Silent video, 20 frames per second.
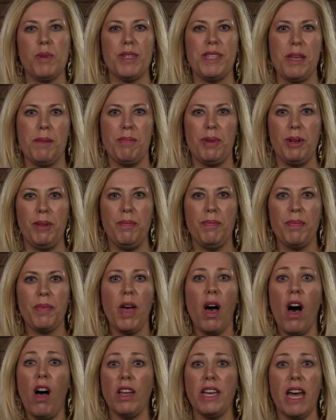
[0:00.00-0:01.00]
simple.
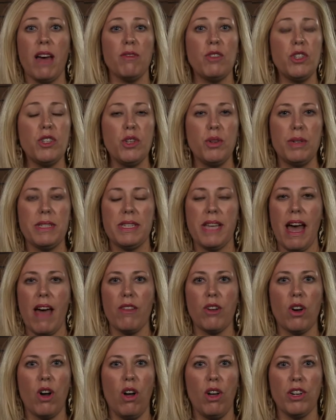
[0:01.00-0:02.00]
All you have to do is
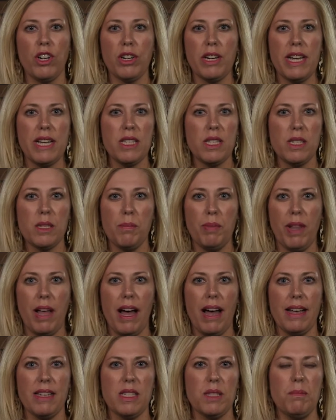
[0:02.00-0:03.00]
gather all your kids' supplies,